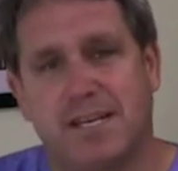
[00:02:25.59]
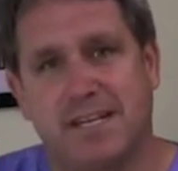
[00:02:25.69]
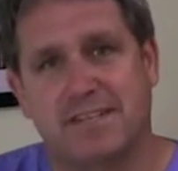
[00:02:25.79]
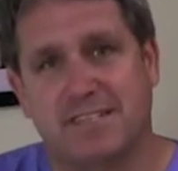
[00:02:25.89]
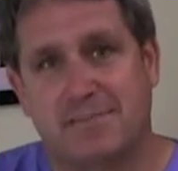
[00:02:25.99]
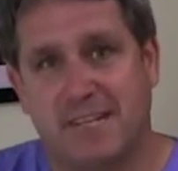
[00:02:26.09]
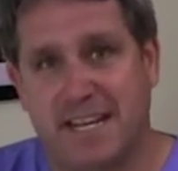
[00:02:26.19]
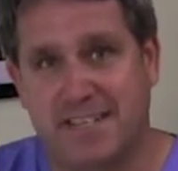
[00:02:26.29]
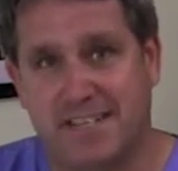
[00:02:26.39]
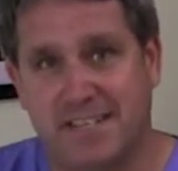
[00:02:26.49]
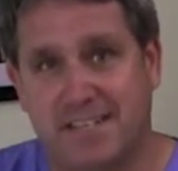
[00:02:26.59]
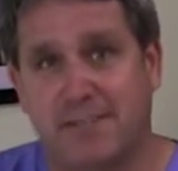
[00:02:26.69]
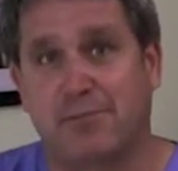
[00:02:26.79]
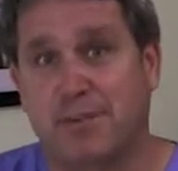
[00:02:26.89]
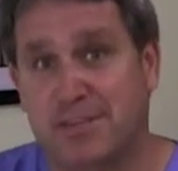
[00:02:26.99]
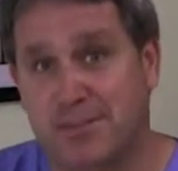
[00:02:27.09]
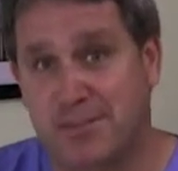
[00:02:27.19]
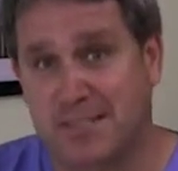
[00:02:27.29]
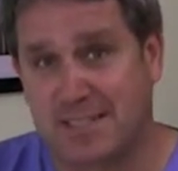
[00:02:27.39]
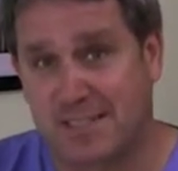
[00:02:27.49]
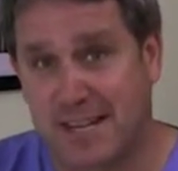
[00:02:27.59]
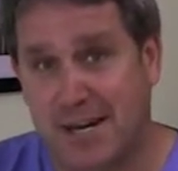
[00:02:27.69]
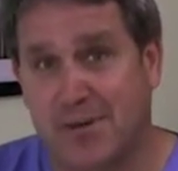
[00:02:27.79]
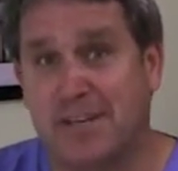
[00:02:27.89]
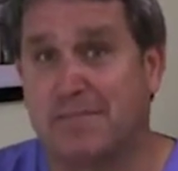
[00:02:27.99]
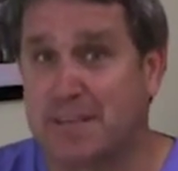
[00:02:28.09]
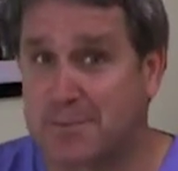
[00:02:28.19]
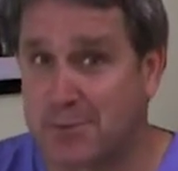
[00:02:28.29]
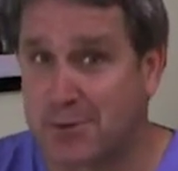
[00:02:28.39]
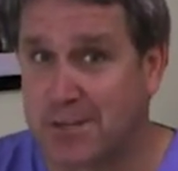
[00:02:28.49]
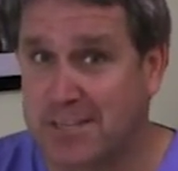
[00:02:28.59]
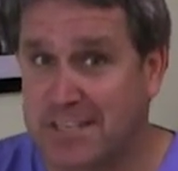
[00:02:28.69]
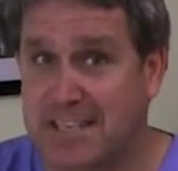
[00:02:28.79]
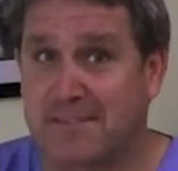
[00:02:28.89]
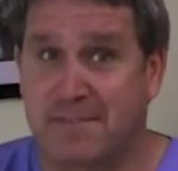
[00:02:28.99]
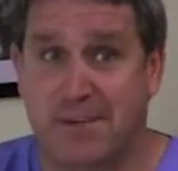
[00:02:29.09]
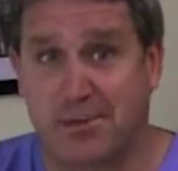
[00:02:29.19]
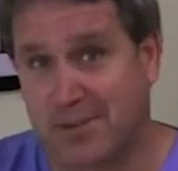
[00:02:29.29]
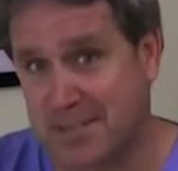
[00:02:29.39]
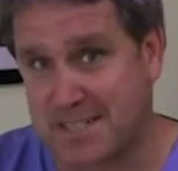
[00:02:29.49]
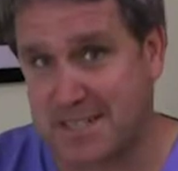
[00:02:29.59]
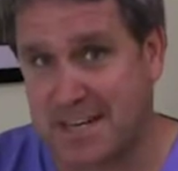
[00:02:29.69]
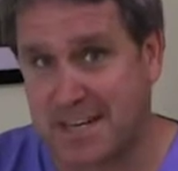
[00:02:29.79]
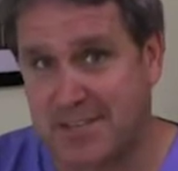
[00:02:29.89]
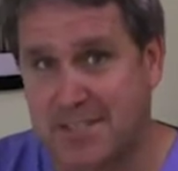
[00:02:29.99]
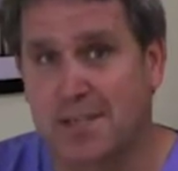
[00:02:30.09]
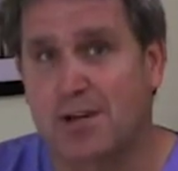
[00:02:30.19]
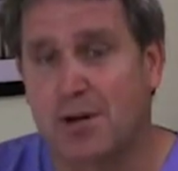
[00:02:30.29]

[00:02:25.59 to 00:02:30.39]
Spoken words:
In some cases, if resources allow, if it's warranted, and if the owner desires,